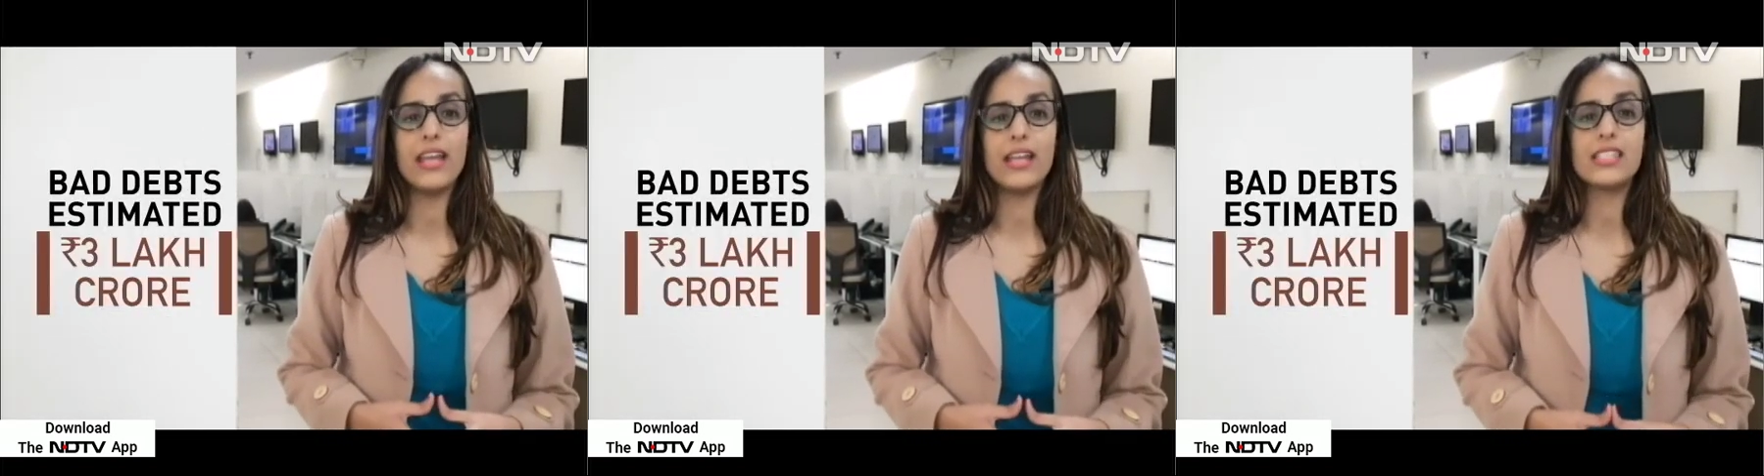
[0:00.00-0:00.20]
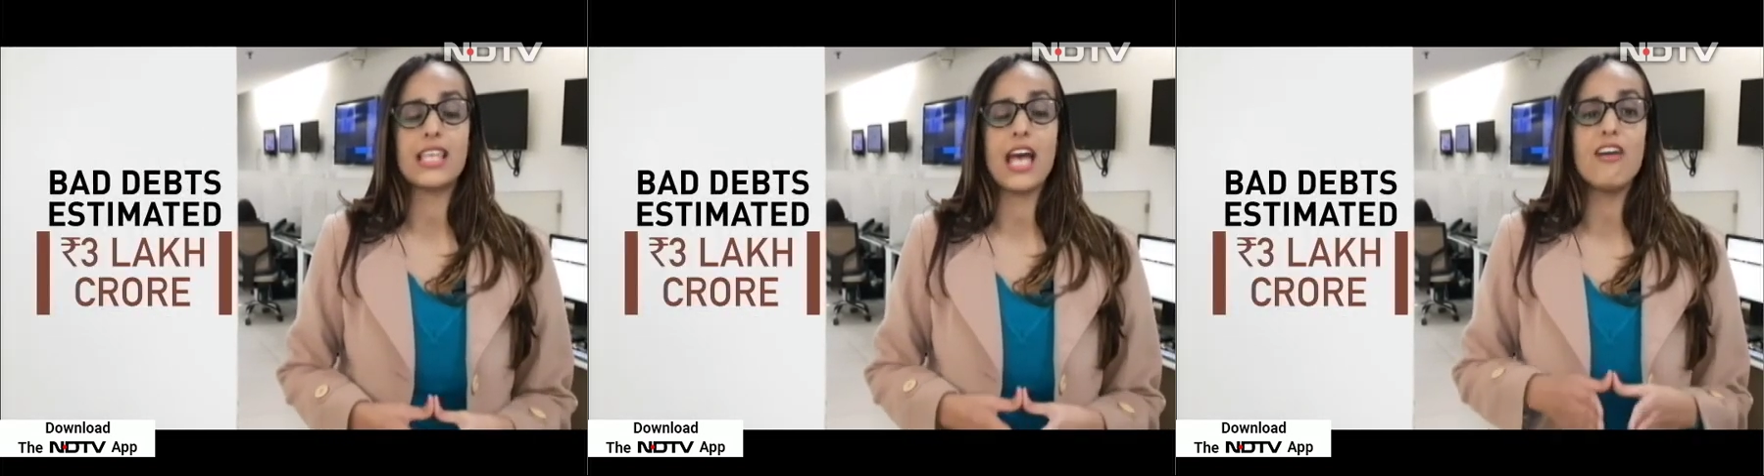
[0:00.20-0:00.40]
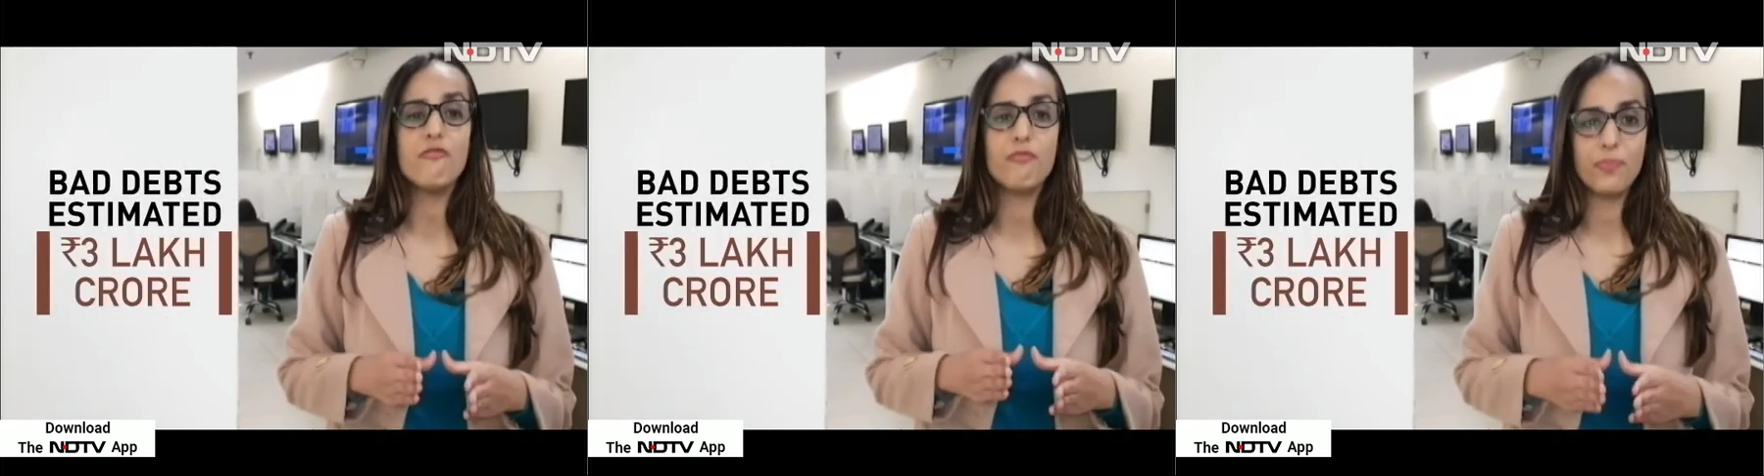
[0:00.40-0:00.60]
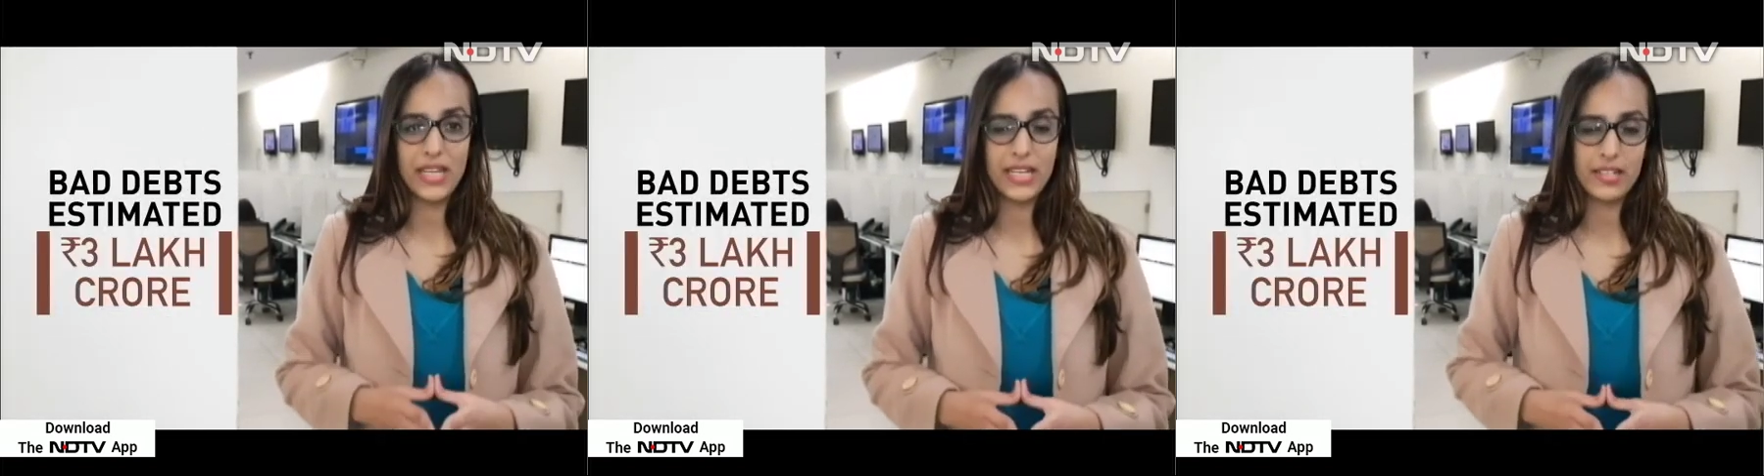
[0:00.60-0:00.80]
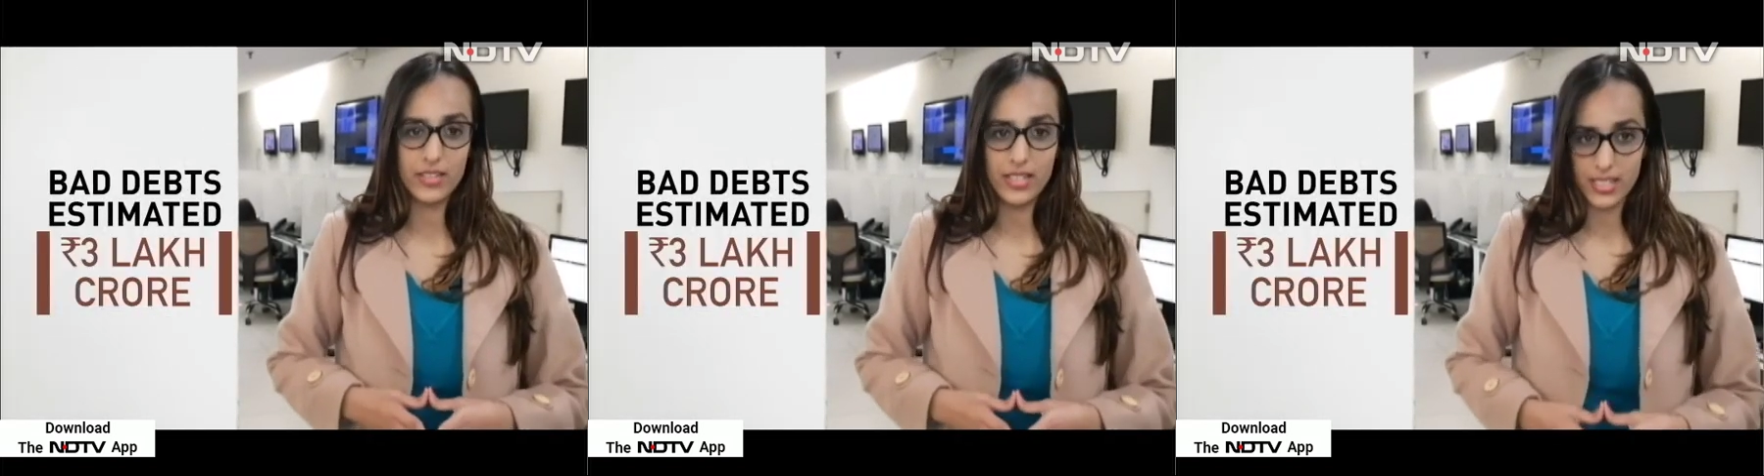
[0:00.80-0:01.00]
debts have
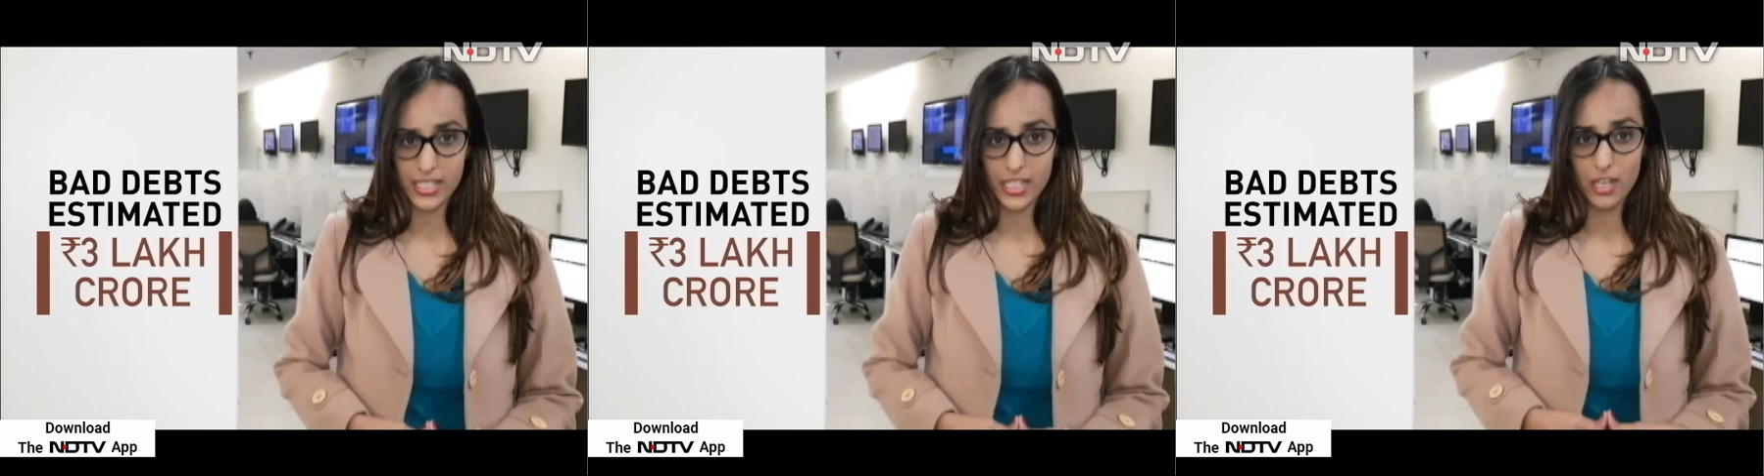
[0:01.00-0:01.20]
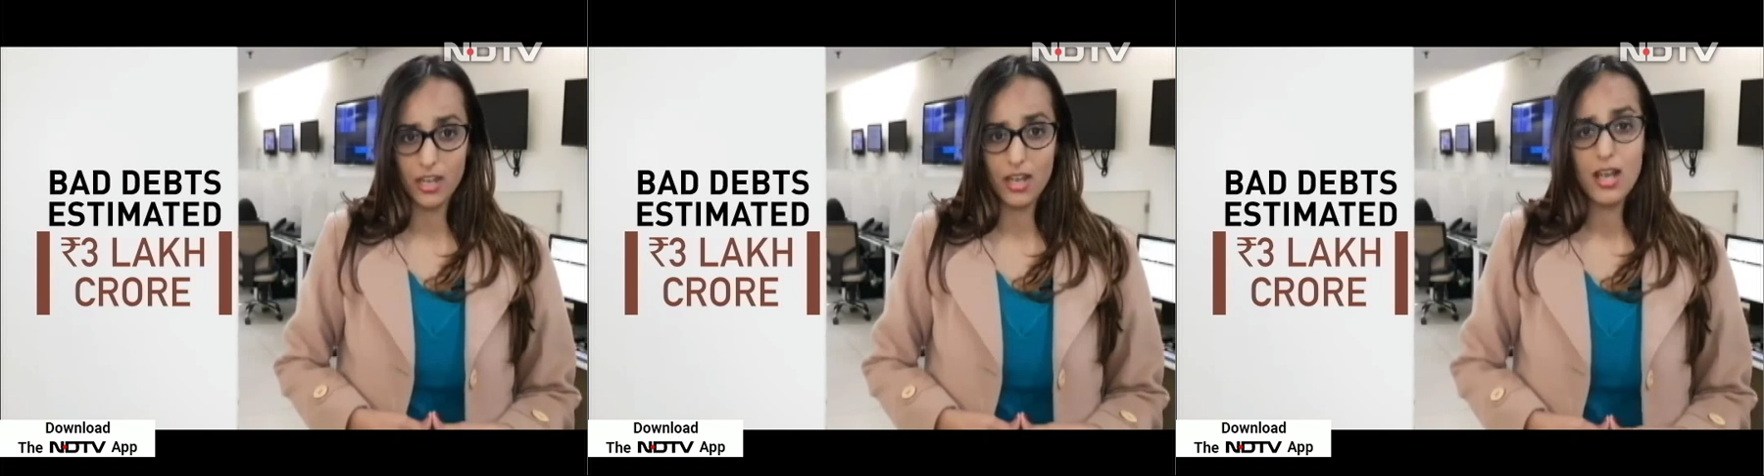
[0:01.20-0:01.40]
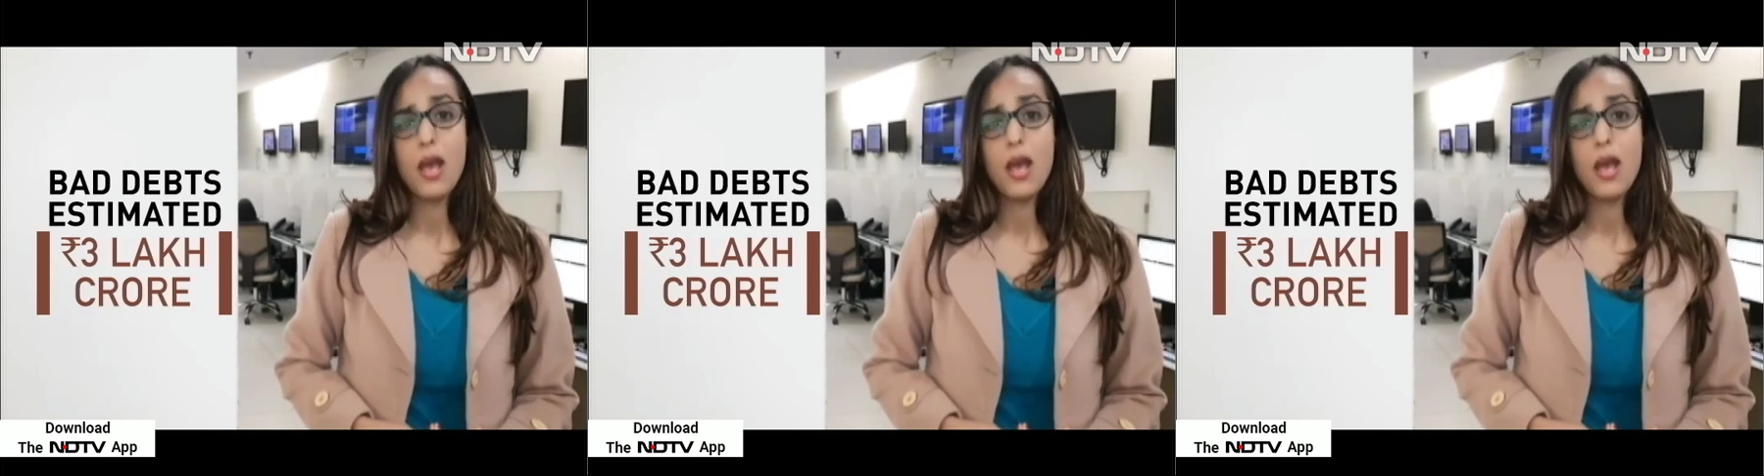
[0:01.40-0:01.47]
peaked this year,